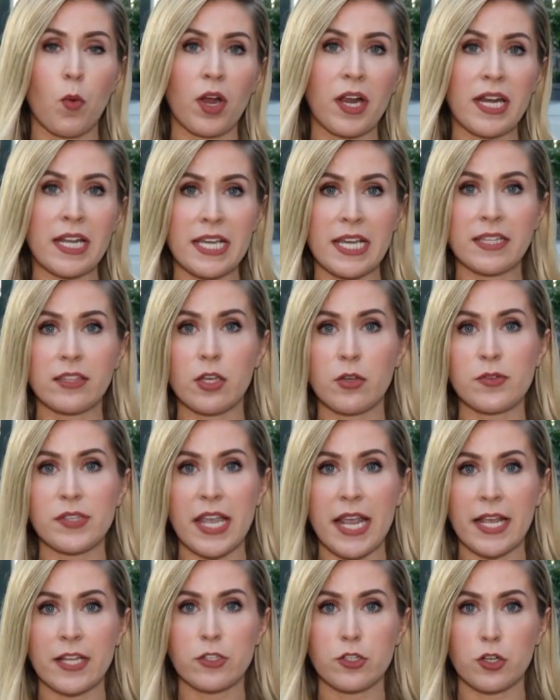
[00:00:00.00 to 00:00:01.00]
We're going to get those
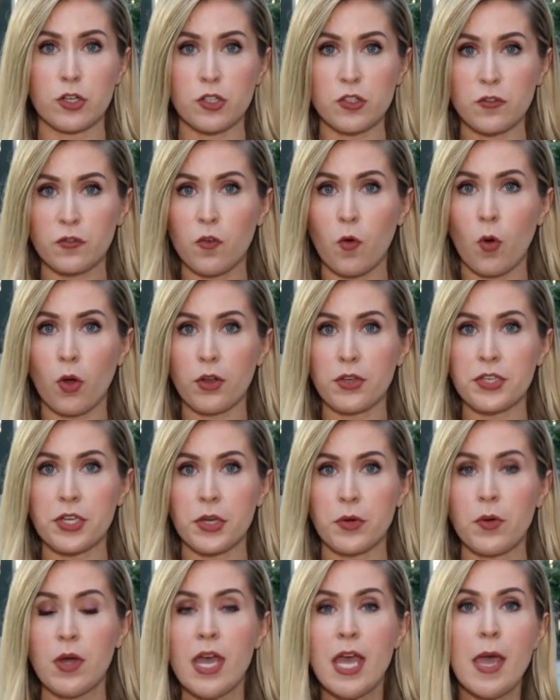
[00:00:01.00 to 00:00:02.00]
answers for
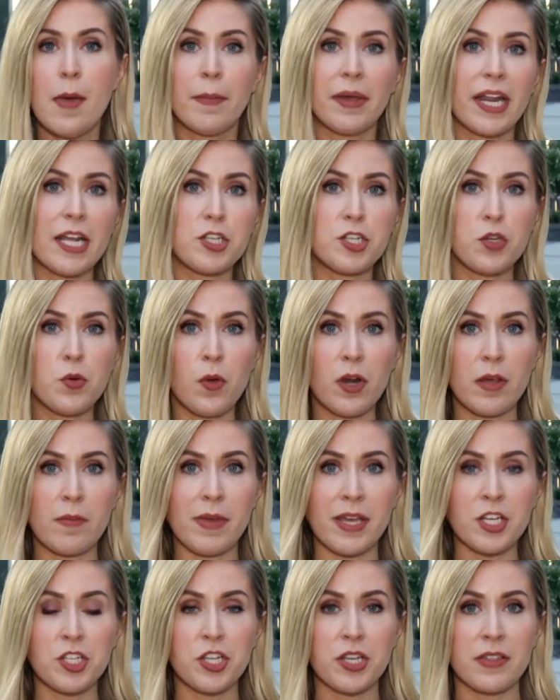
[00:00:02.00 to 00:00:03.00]
you. But I do want to
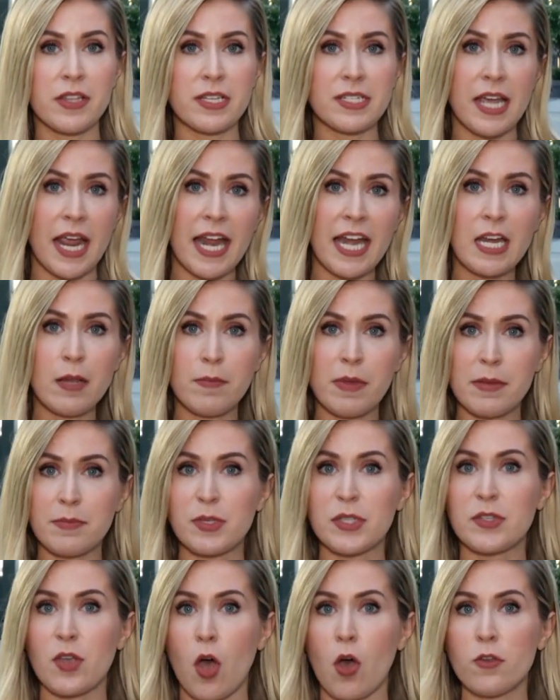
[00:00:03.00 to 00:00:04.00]
mention that Diana
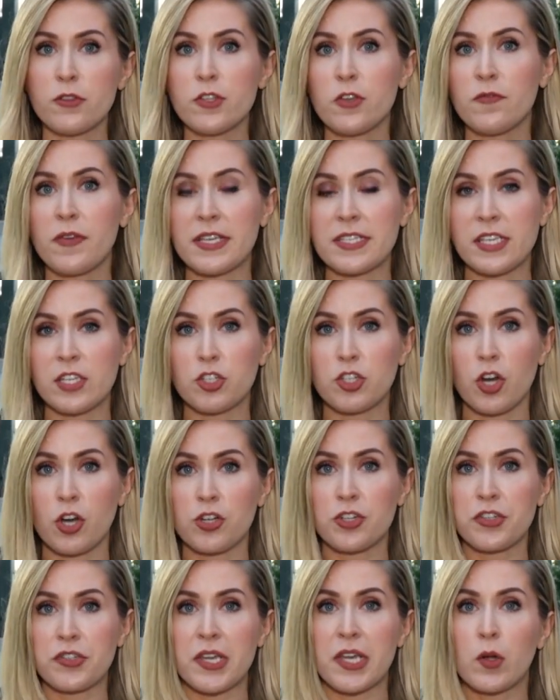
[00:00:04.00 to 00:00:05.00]
Mims is also facing
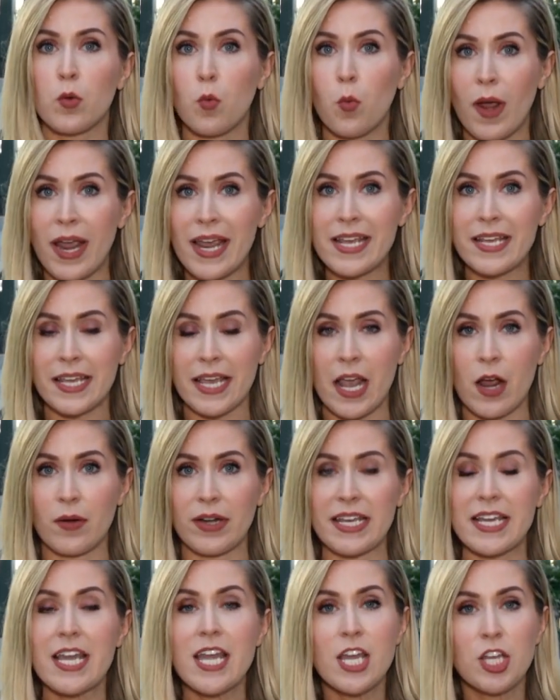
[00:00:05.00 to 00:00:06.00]
charges in Wake
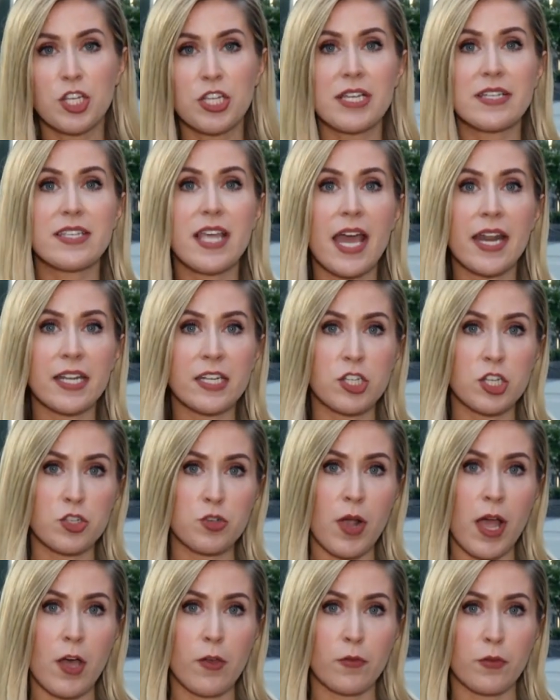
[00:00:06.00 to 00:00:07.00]
County. She is headed to
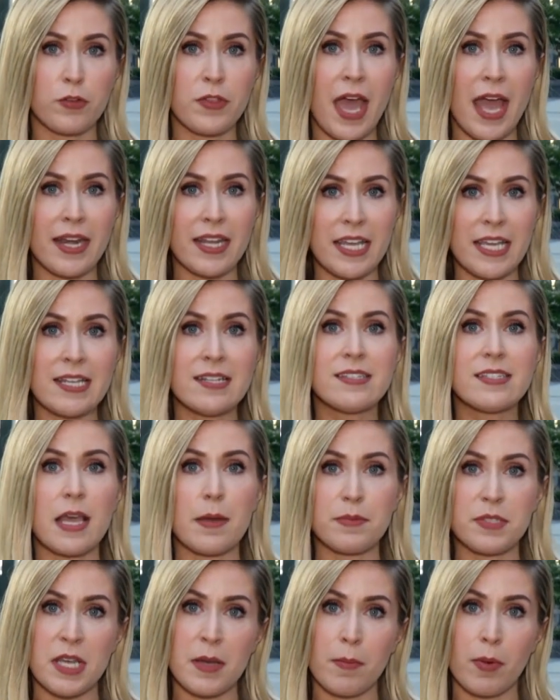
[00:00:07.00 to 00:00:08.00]
trial for that in
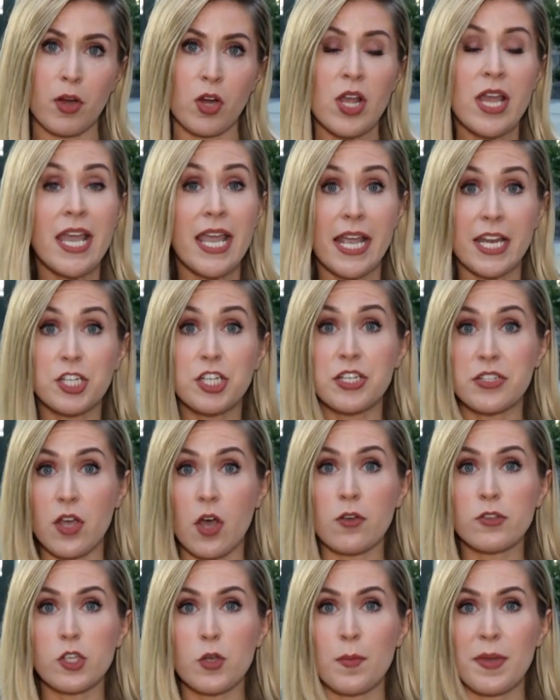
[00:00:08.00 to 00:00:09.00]
September, and she's
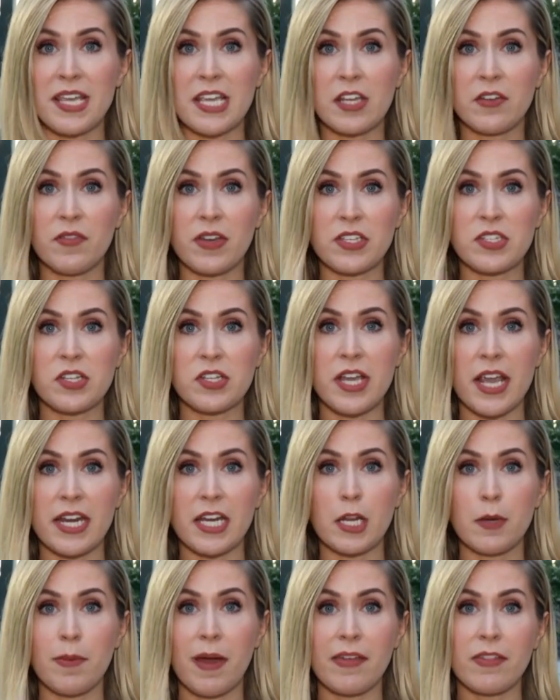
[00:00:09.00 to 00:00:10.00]
also being
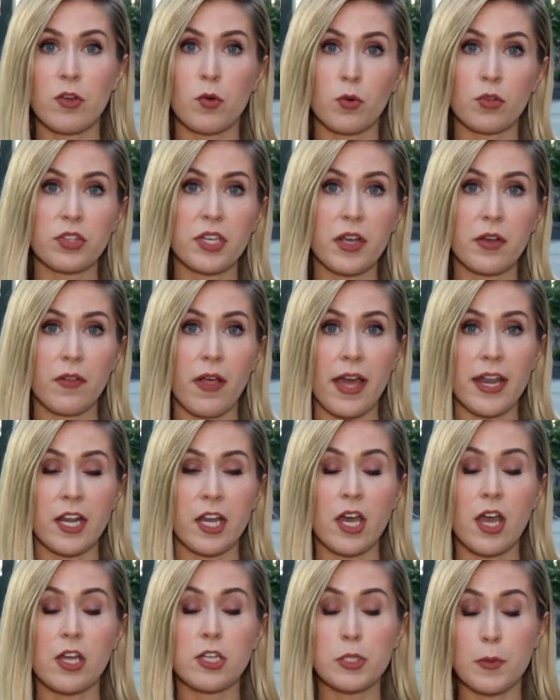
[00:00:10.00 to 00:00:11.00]
investigated by the North
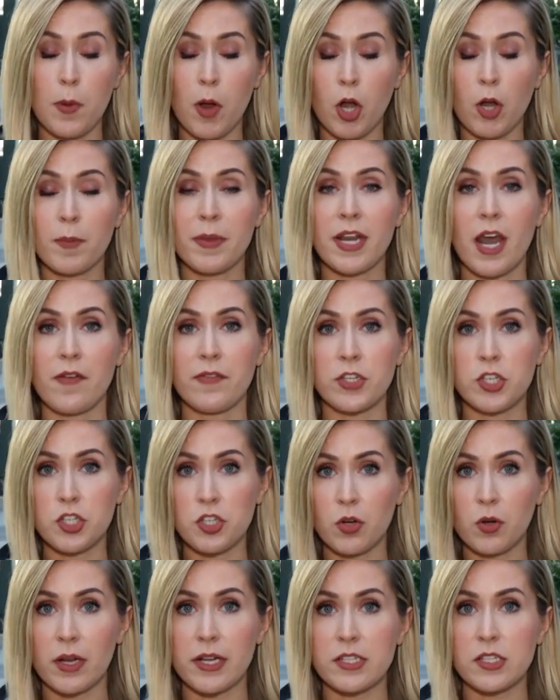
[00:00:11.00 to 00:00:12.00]
Carolina Department of
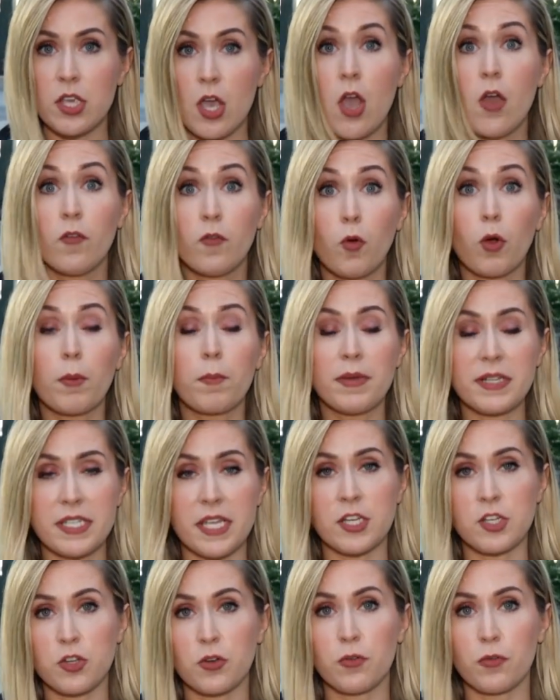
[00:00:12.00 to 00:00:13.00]
Insurance for
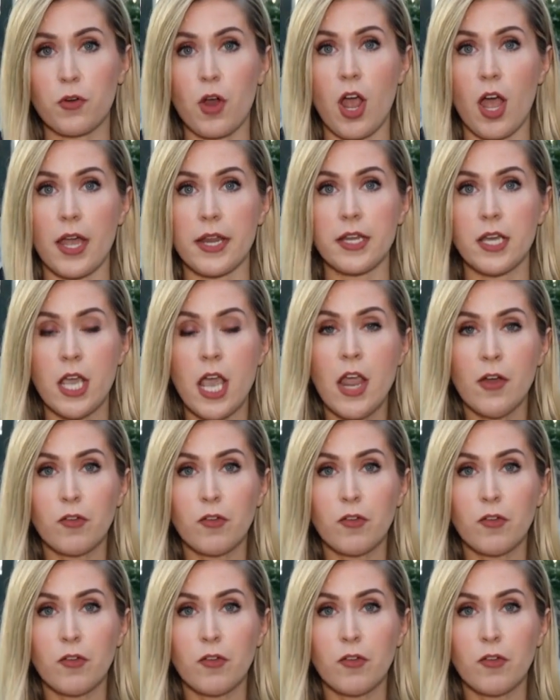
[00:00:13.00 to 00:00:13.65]
potential fraud.